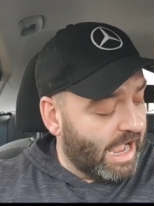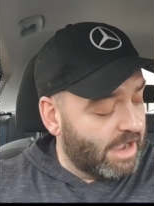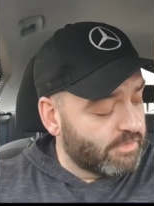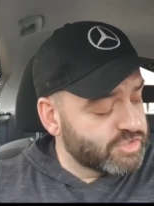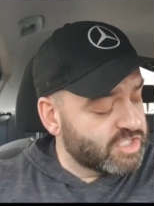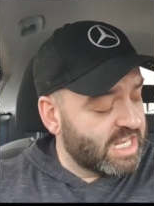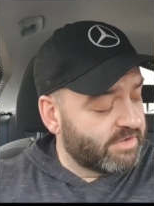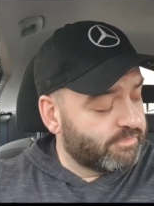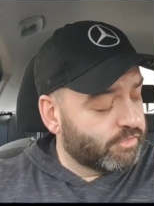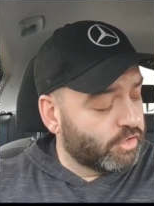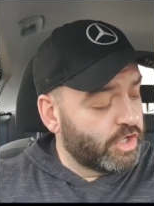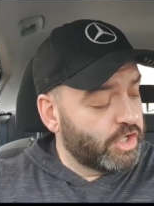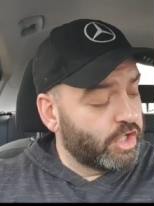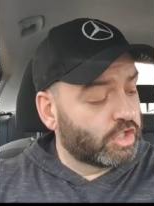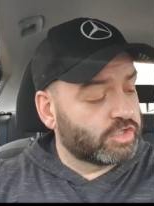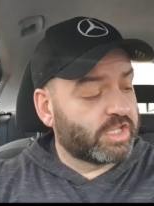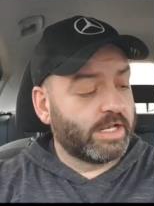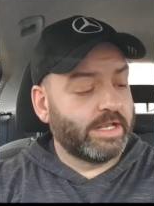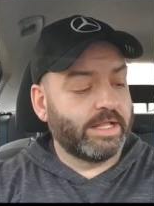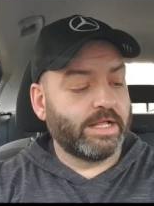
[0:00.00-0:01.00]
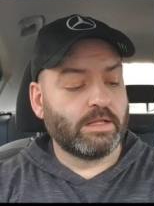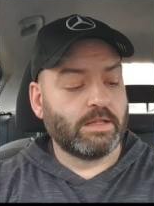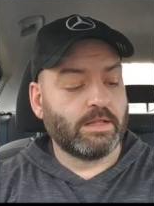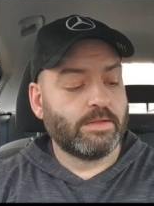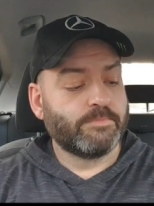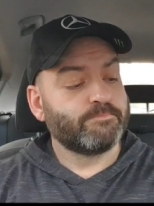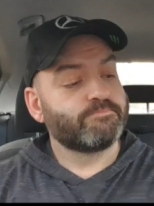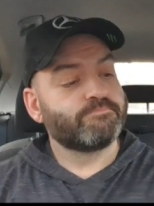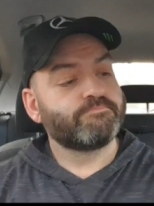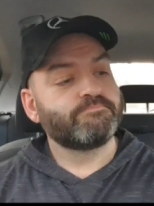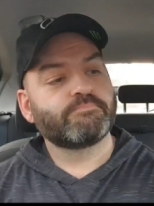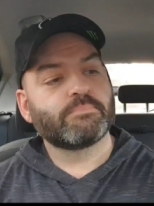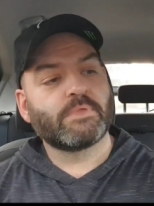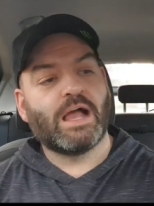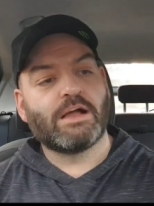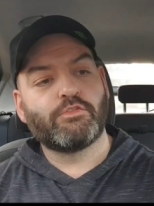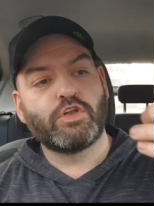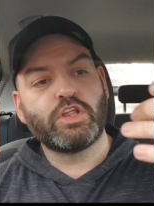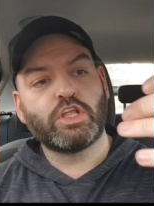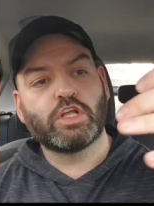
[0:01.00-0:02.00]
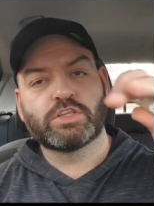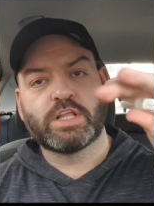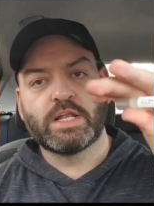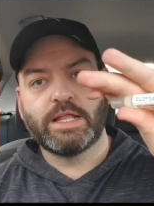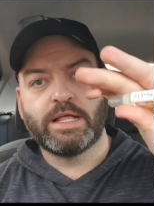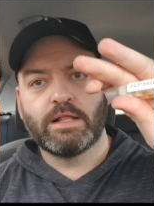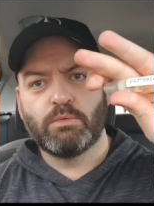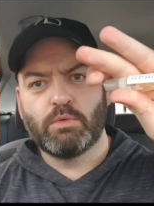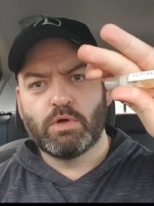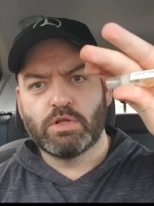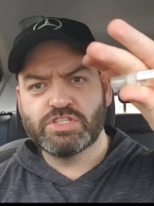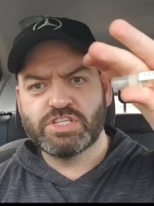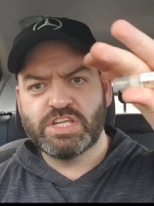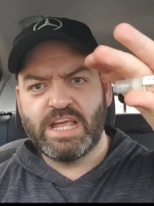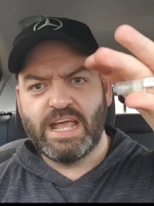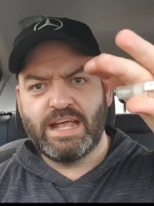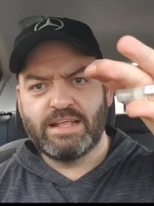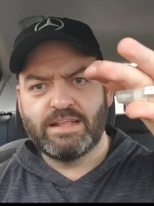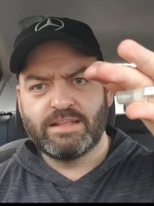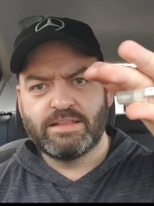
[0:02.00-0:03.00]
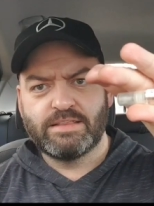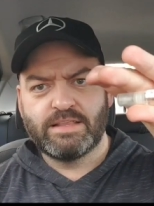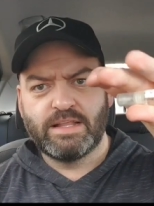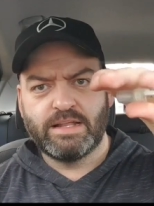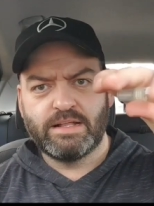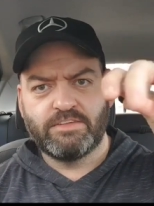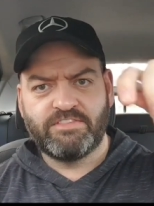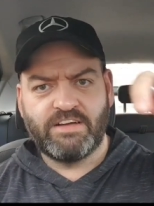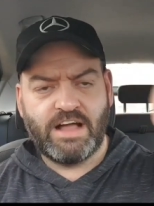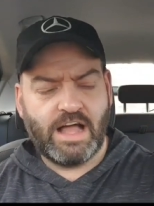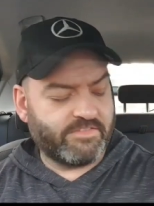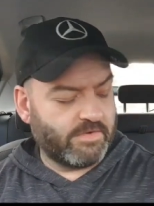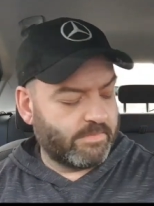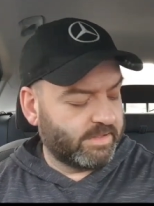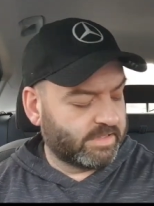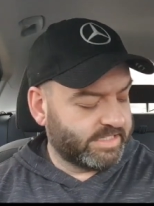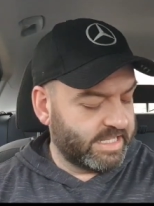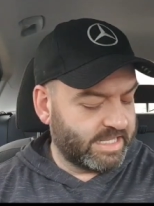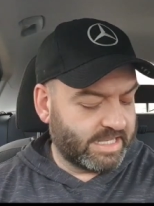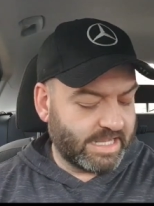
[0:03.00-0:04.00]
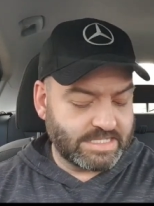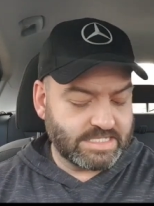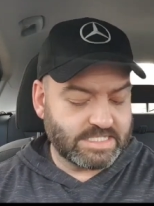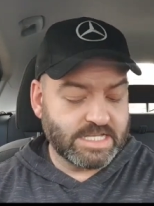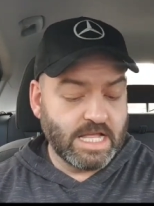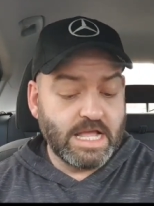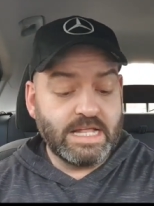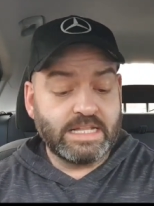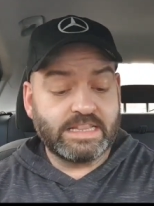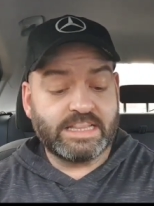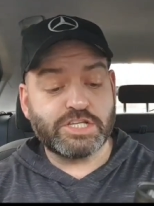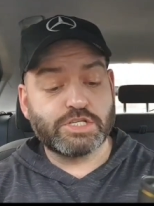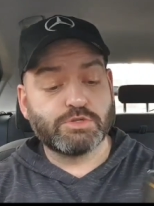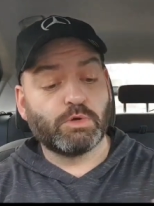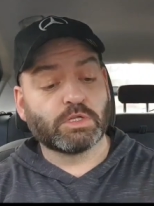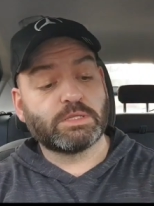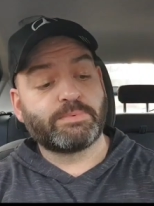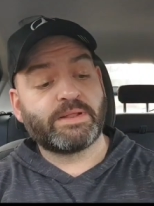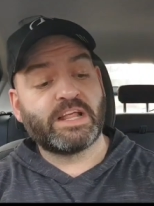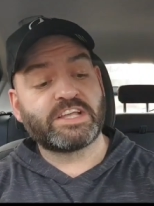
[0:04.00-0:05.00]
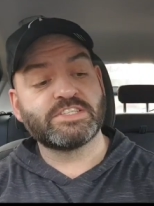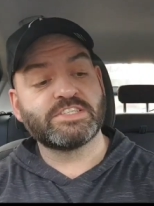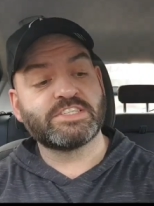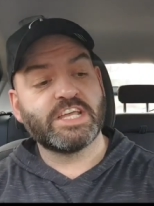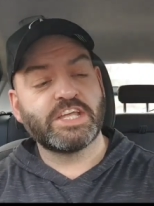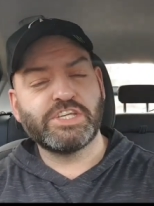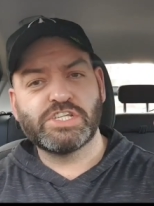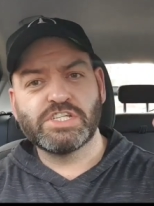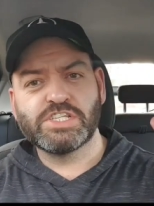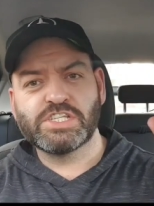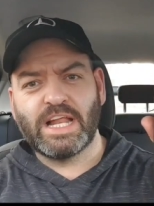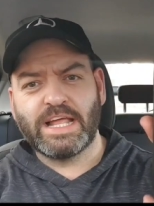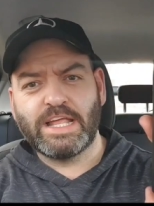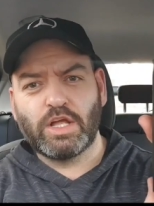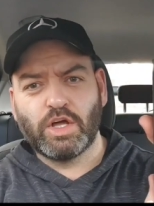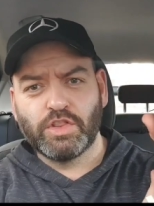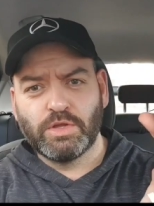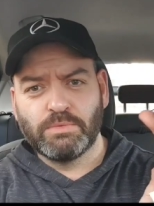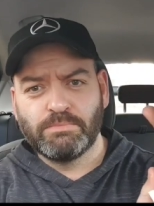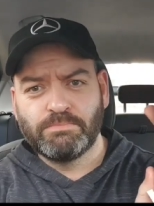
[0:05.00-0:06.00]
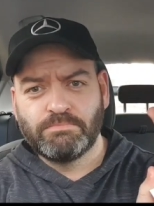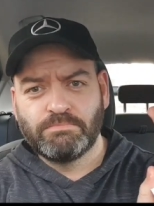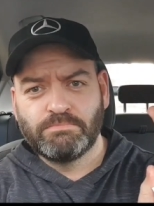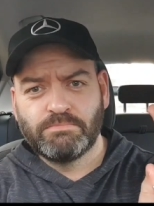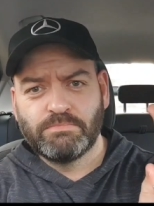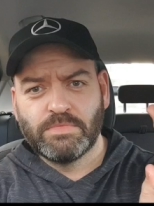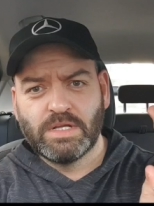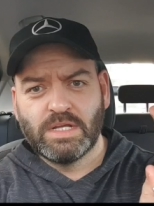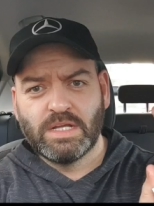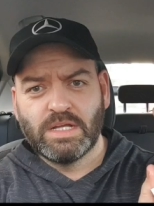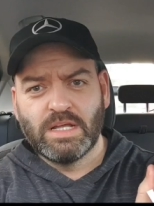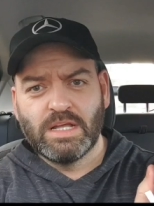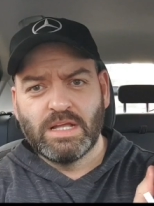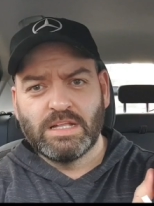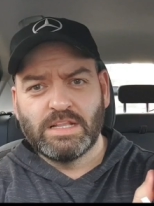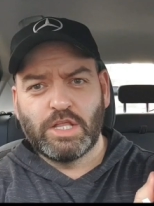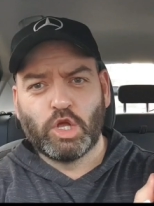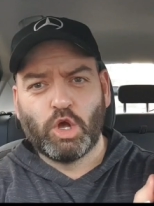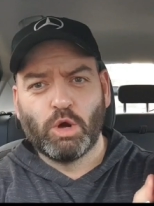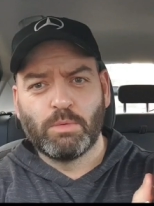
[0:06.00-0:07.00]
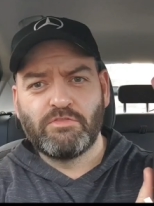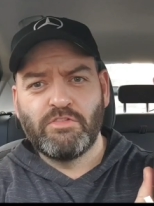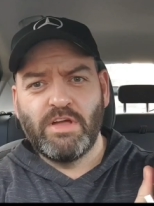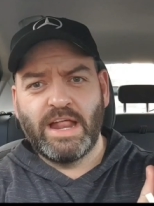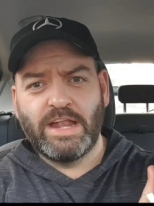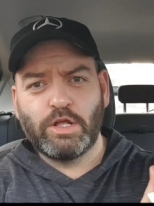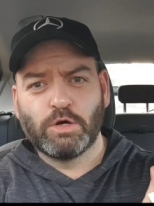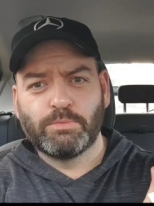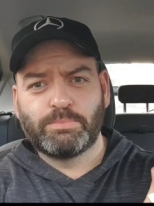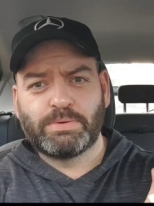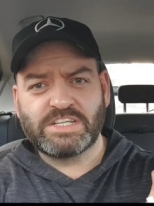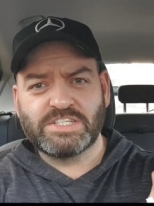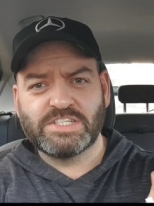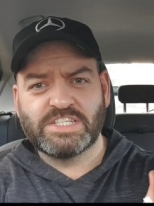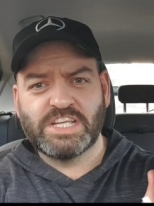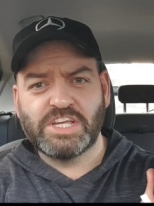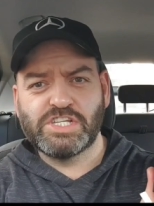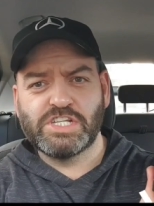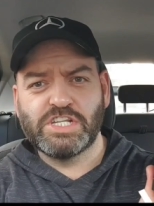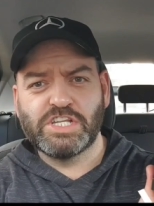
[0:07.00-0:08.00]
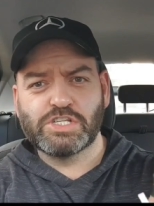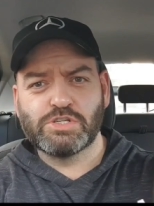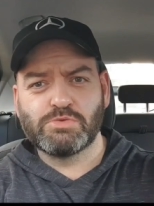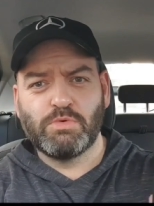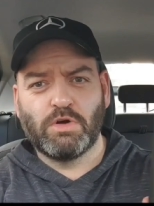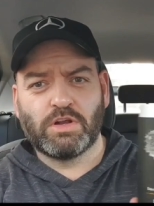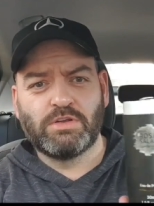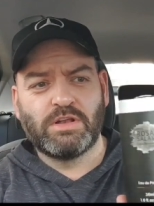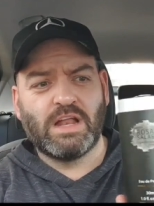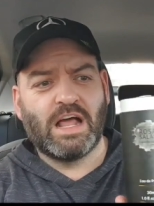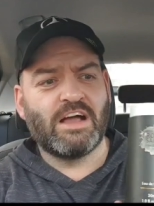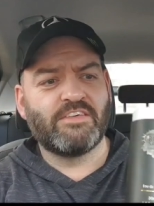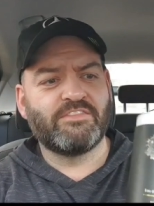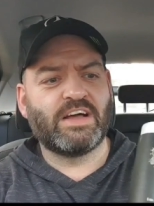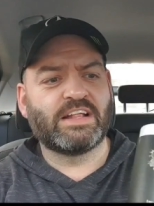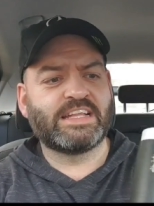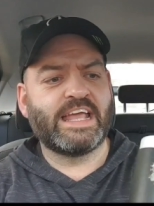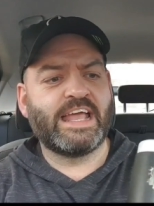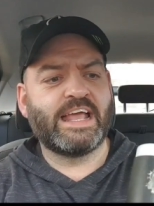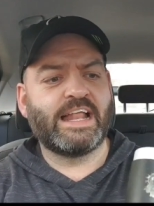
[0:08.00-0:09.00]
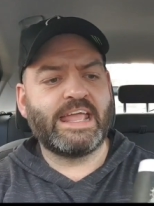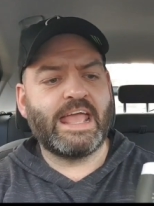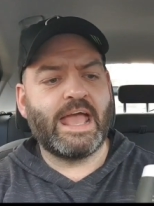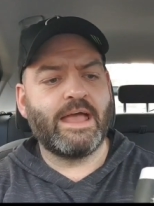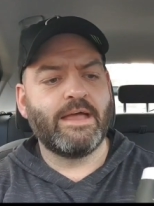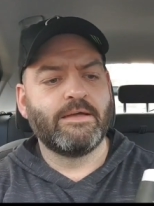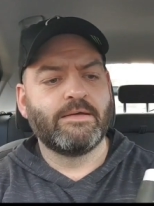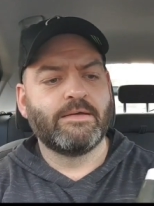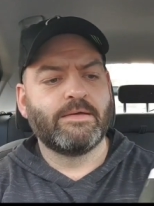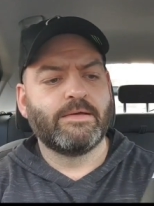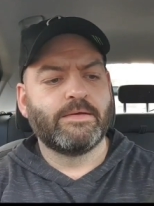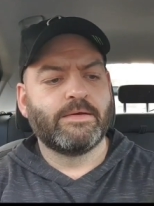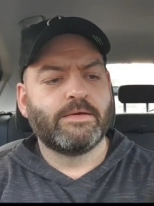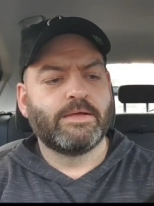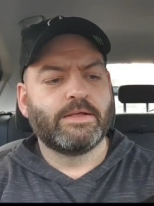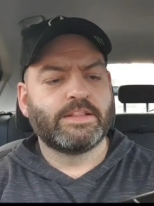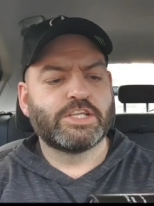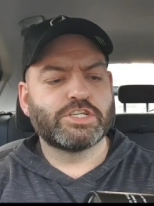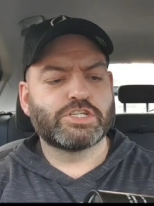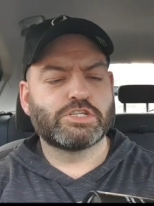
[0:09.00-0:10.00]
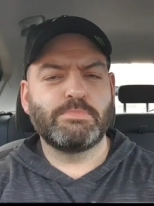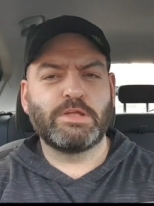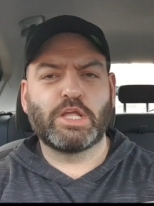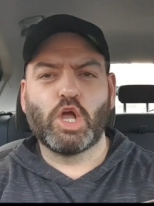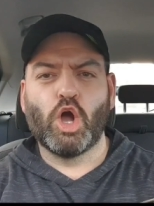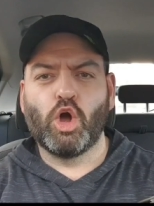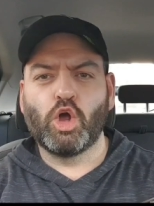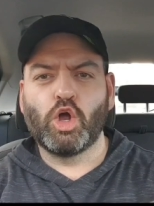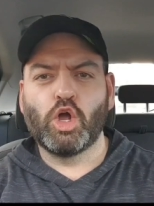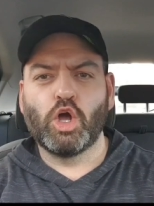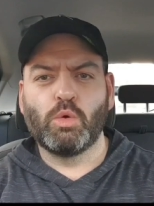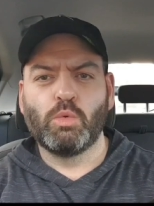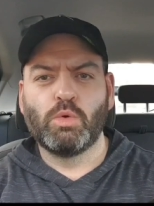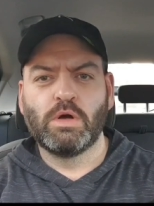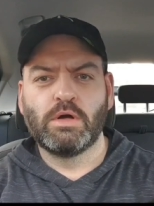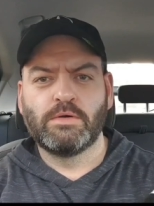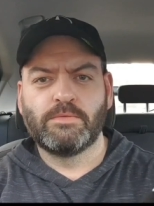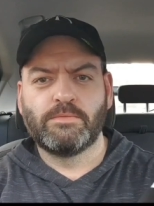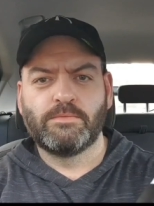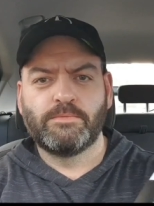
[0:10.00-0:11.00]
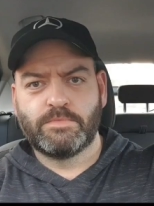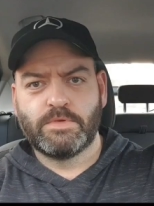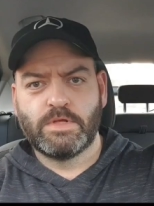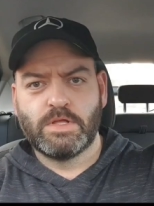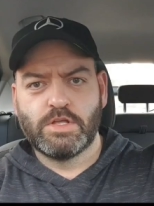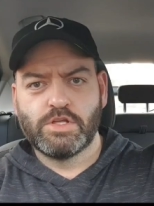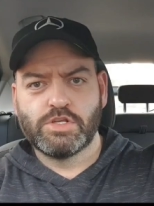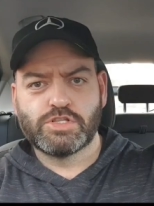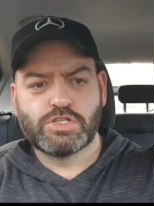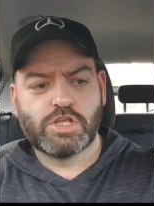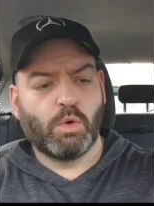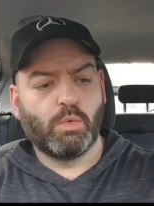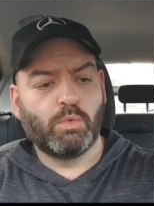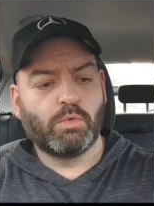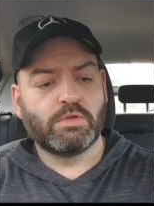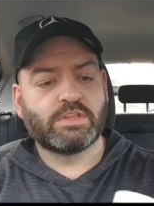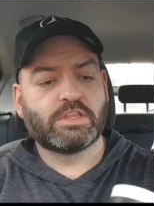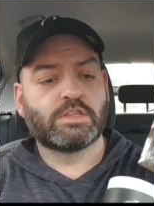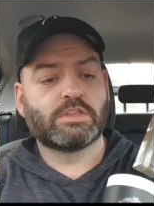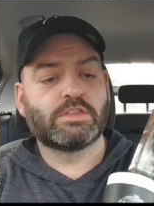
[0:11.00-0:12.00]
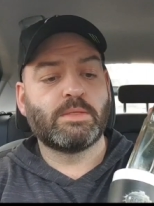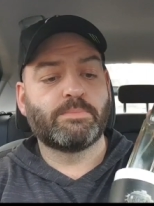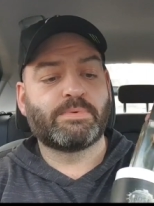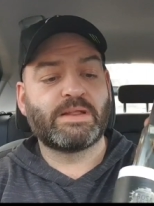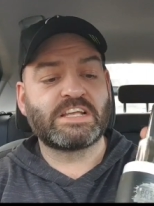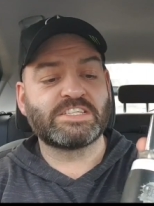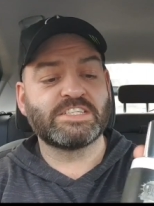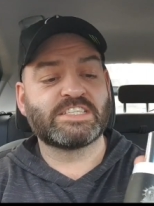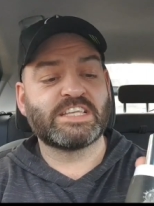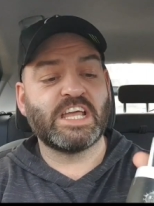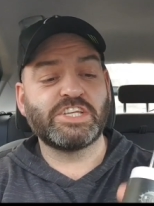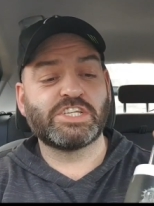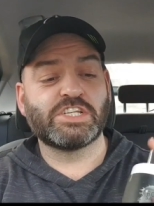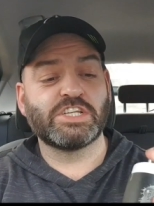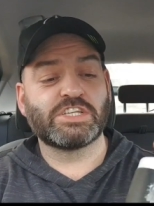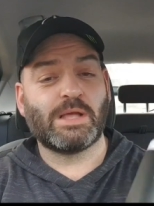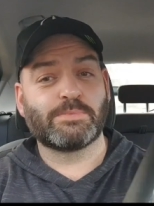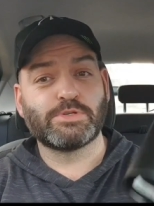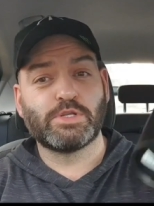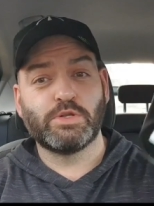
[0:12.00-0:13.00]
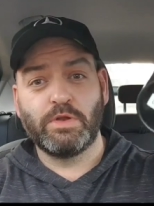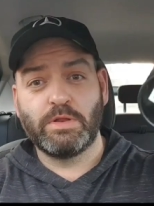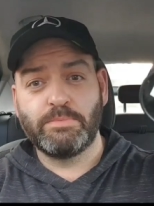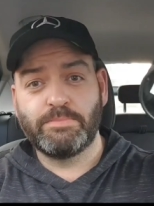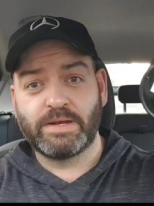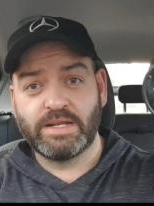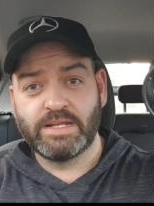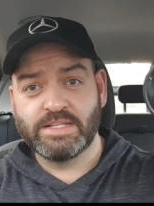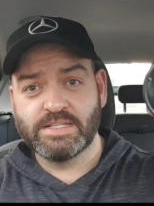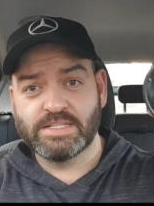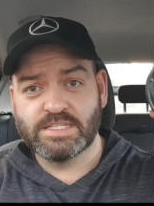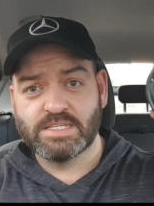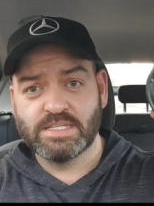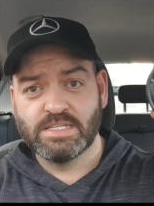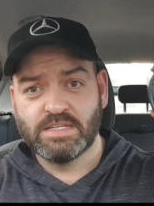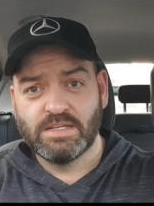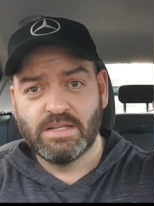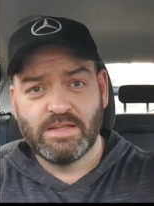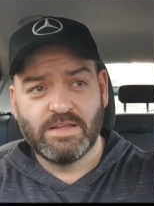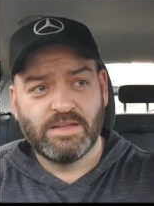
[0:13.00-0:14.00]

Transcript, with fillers: obviously I've only got the little I've only got the little ones here, the little 5ml cans. This is what the presentation's like on them. They come in really good presentation. This is one I've had earlier. This is me Congo. So the presentation is absolutely brilliant.